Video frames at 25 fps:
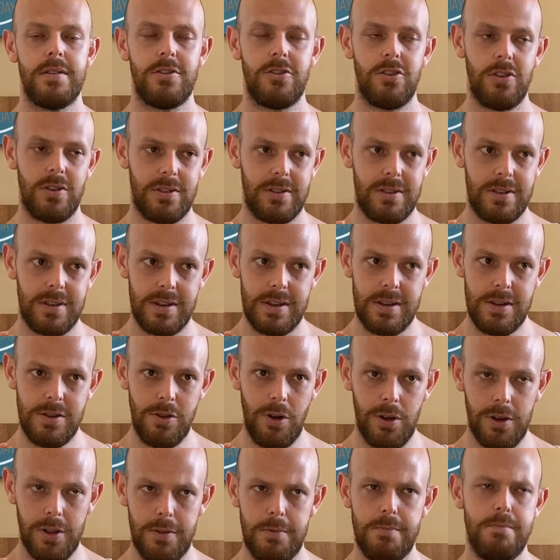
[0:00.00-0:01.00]
Just
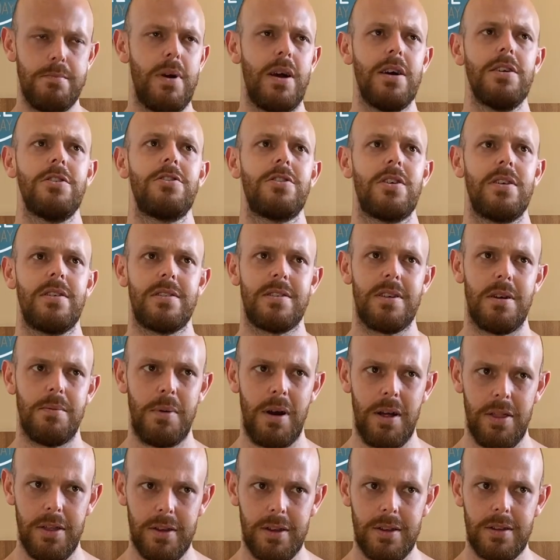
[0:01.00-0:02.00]
not as much as
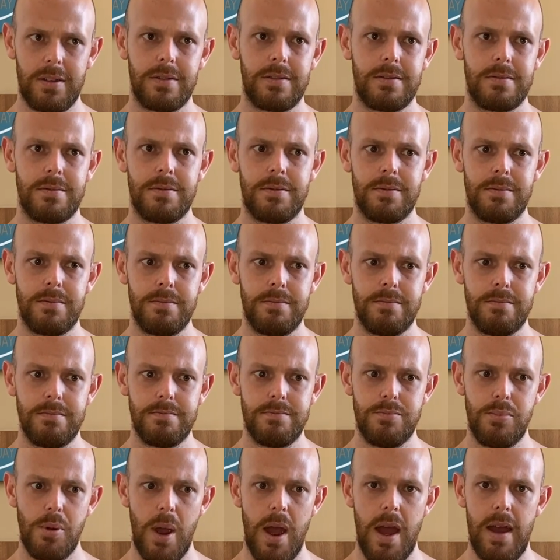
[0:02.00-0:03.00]
some other
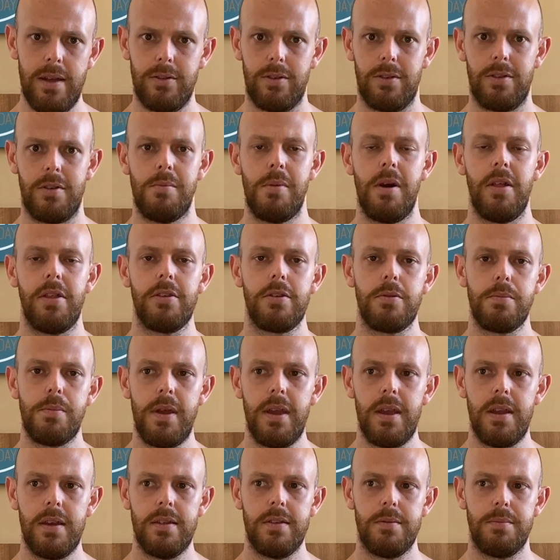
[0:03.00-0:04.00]
brands or some other
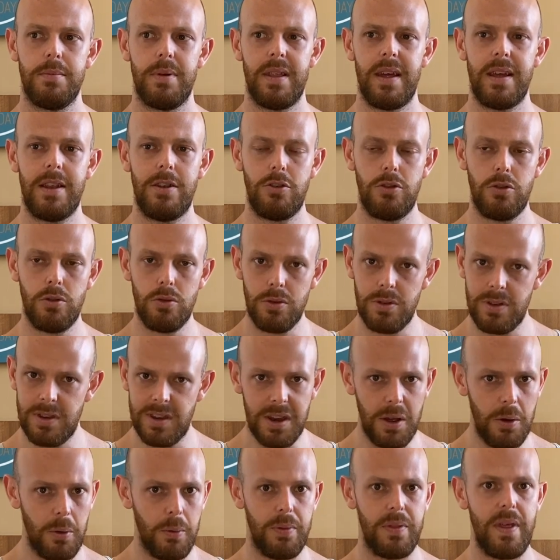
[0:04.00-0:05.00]
speakers, but they do
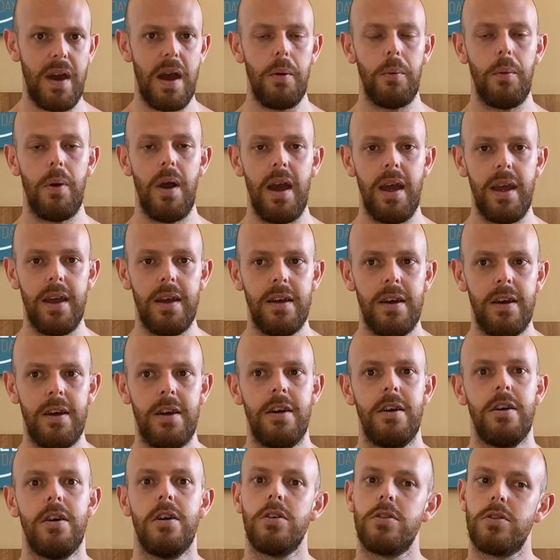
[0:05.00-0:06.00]
tilt that way.
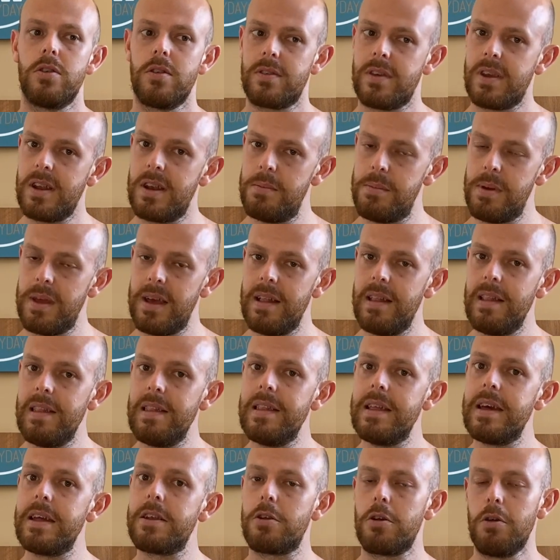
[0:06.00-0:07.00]
So it's going to be a
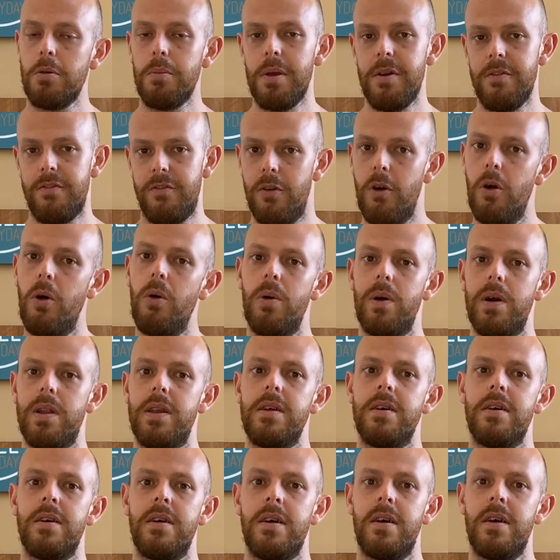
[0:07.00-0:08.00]
little bit
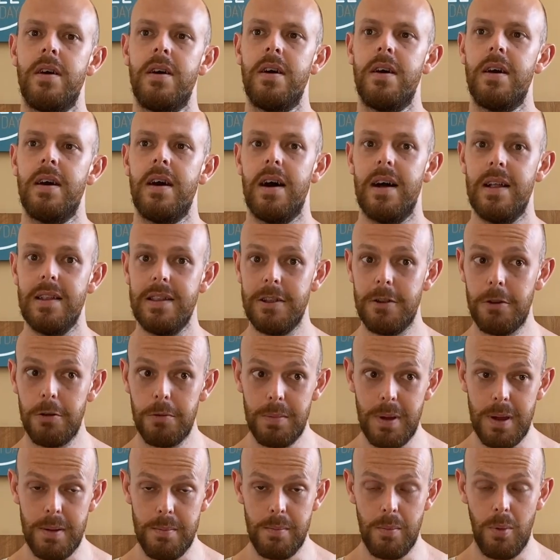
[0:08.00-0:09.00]
forward, a little
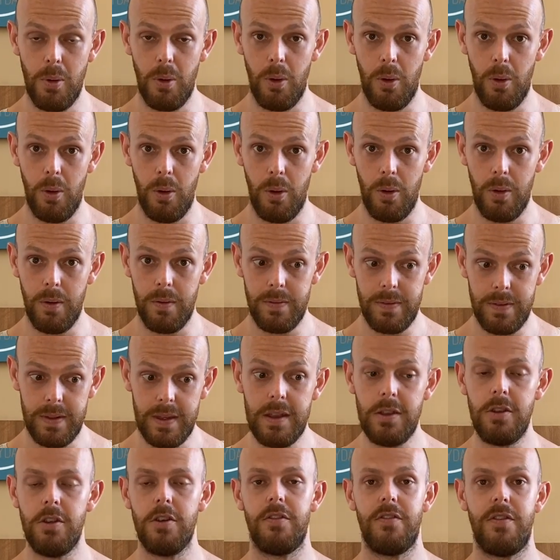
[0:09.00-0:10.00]
bit more
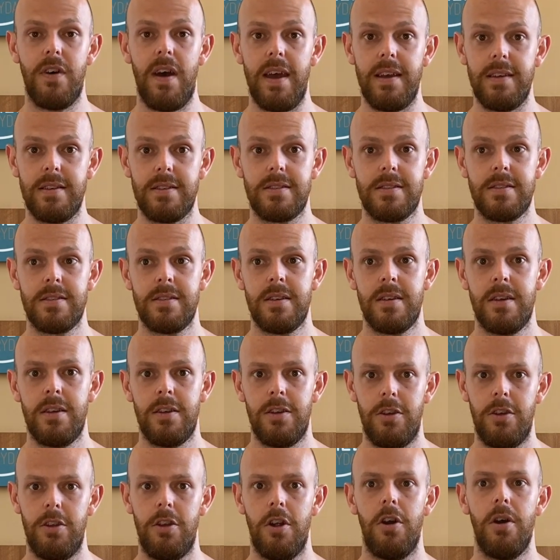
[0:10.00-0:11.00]
in your face,
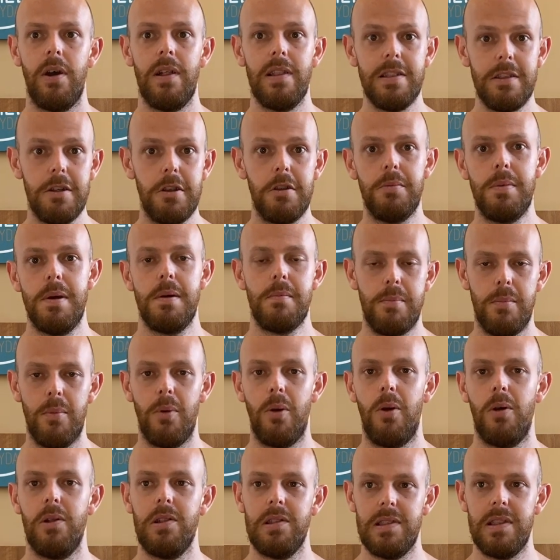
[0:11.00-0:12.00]
you know, a little bit
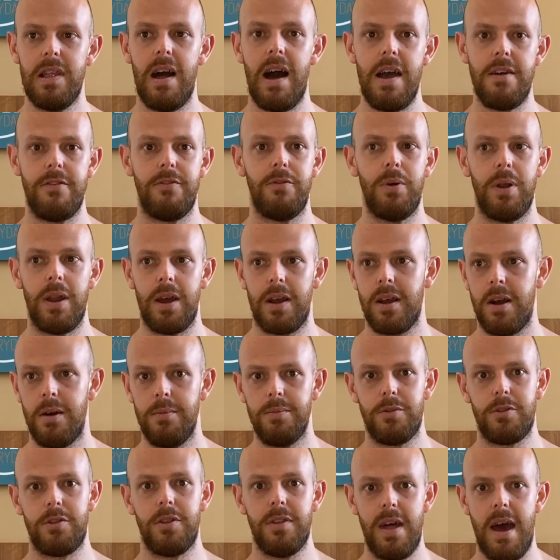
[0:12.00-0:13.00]
more life when it
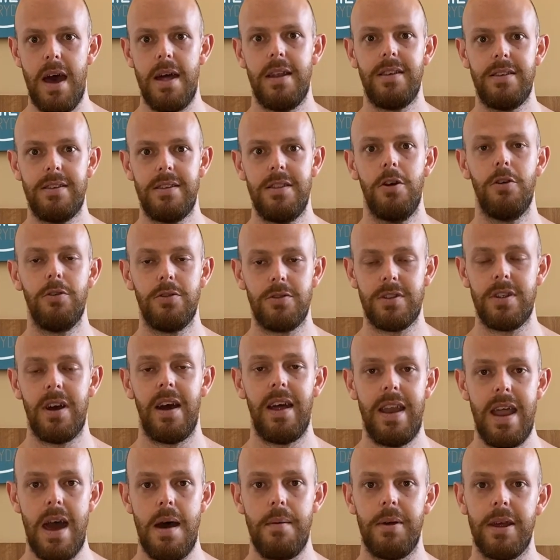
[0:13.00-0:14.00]
comes to those
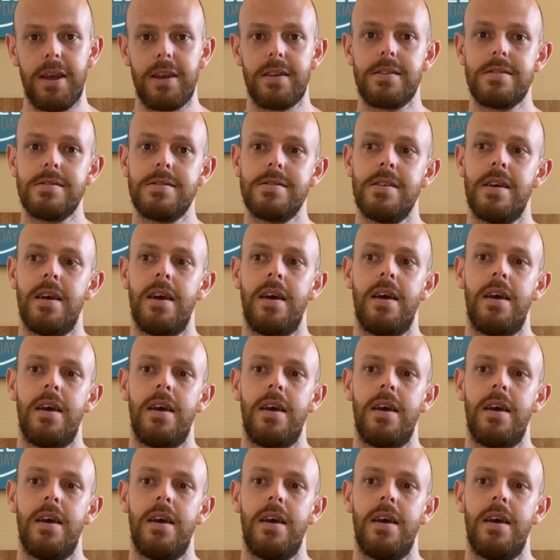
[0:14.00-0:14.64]
dynamics.